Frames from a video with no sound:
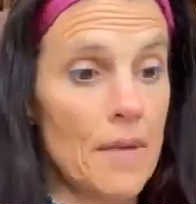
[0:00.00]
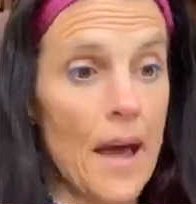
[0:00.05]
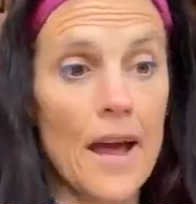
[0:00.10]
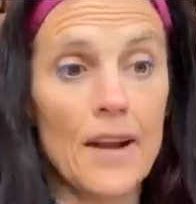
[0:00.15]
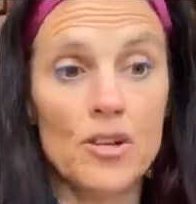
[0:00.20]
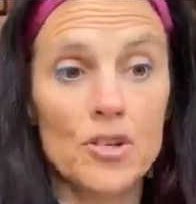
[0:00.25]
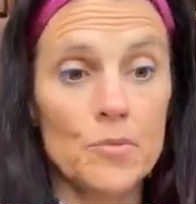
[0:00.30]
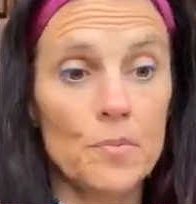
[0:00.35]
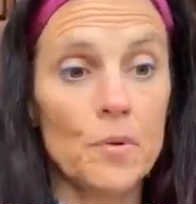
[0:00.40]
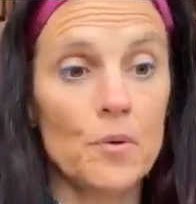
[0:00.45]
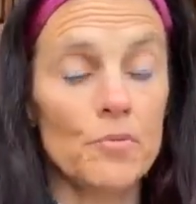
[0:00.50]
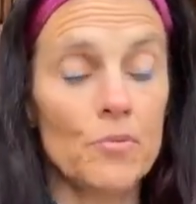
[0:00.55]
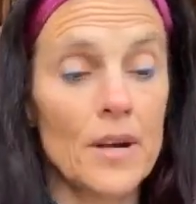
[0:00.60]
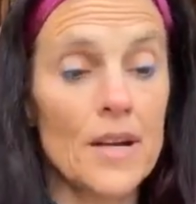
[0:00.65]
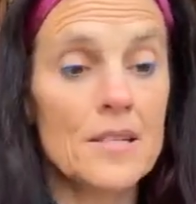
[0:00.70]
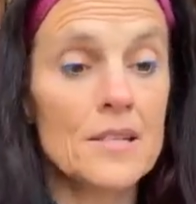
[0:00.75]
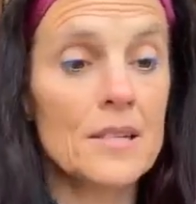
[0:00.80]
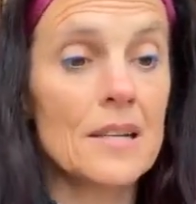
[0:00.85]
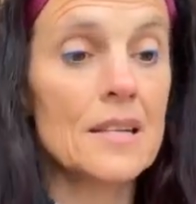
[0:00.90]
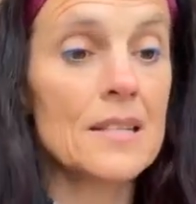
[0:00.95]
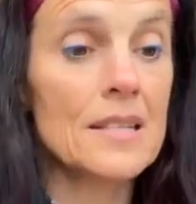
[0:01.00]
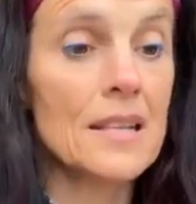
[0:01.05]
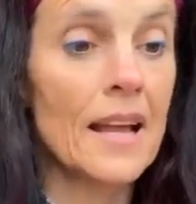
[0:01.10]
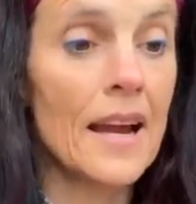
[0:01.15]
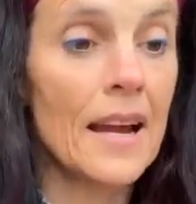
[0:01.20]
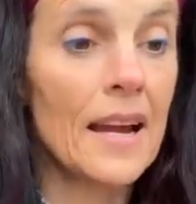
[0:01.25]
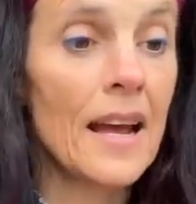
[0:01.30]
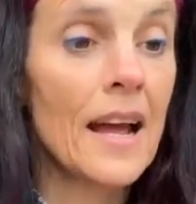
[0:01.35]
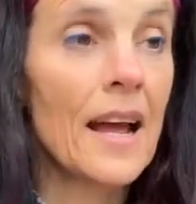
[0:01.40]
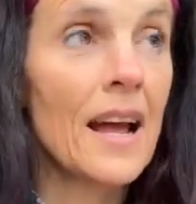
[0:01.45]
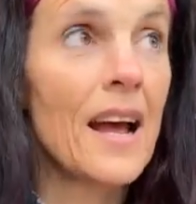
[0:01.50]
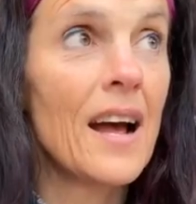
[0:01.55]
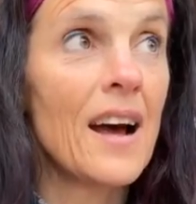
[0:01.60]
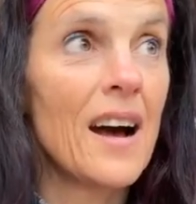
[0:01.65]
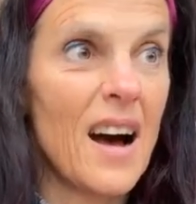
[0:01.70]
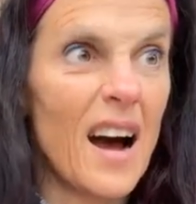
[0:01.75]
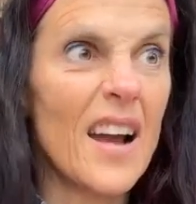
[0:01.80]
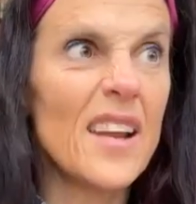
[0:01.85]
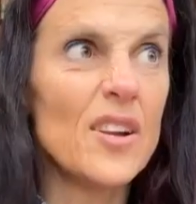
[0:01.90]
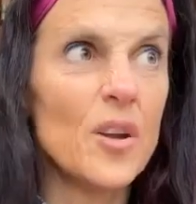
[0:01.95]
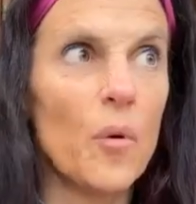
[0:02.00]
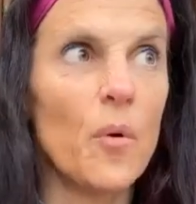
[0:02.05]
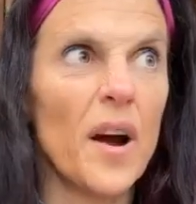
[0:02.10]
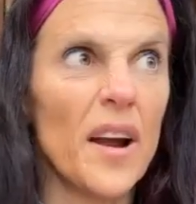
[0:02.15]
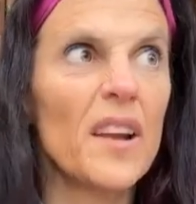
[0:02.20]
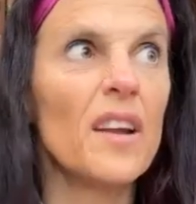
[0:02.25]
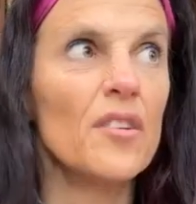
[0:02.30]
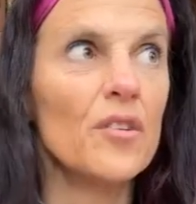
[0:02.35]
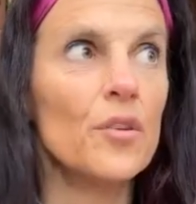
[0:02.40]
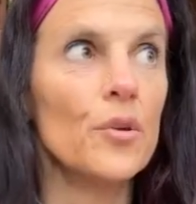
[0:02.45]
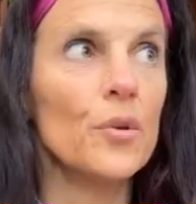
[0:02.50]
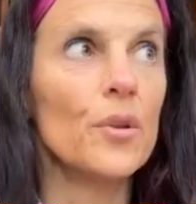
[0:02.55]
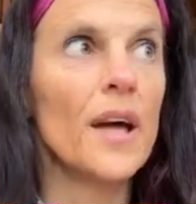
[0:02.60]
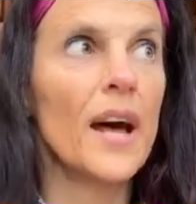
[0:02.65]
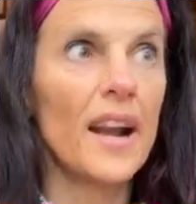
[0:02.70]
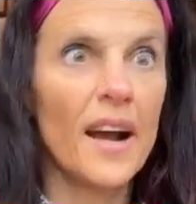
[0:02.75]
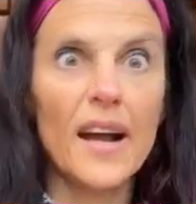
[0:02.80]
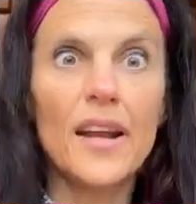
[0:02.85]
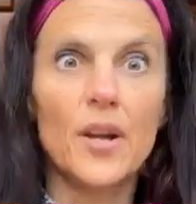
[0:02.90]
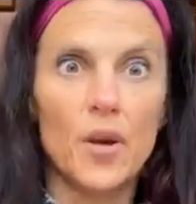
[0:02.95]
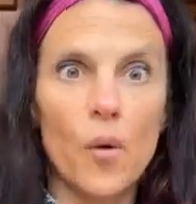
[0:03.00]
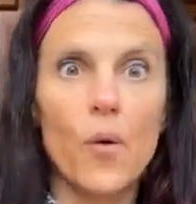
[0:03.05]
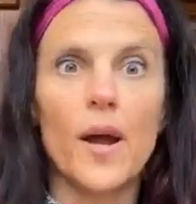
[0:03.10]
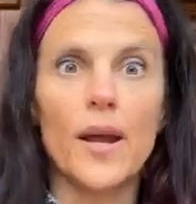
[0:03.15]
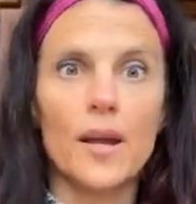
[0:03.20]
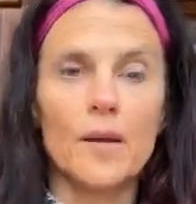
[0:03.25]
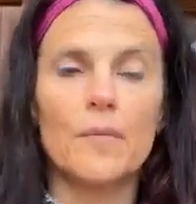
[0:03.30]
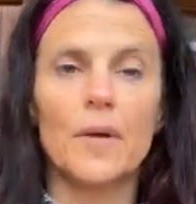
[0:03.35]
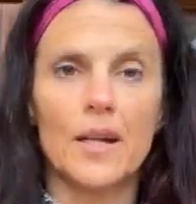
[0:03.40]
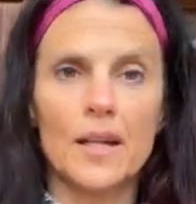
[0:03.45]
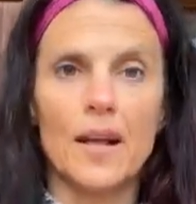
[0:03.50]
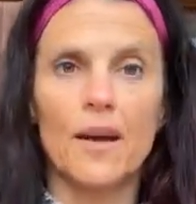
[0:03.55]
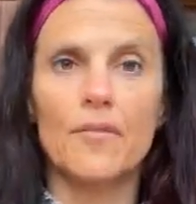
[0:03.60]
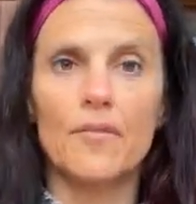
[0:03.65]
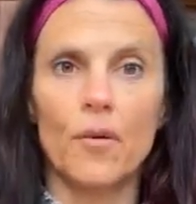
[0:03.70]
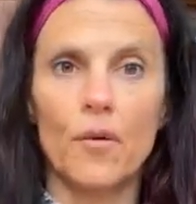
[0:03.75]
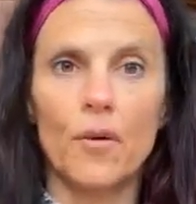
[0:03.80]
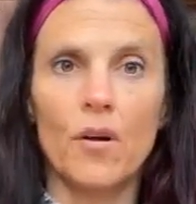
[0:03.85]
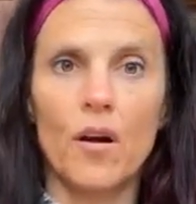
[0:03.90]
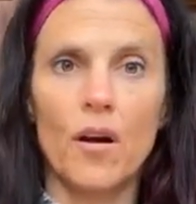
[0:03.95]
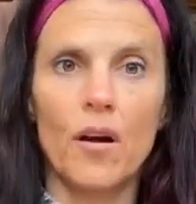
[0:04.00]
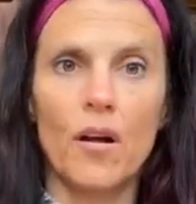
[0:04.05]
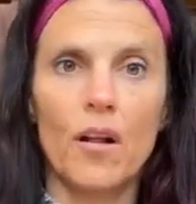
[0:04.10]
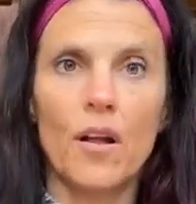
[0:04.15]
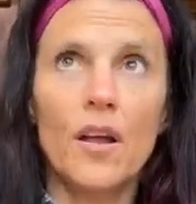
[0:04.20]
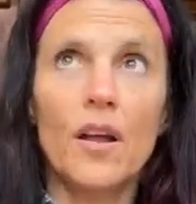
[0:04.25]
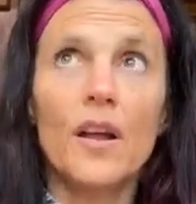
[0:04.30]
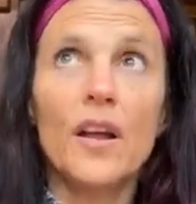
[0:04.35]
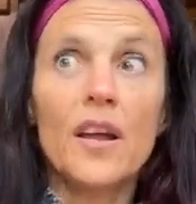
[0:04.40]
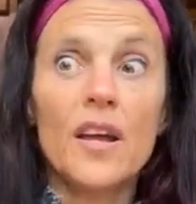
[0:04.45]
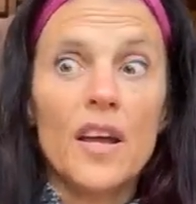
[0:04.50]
Manageable risk is like, I know I can do that. I know I can make that phone call.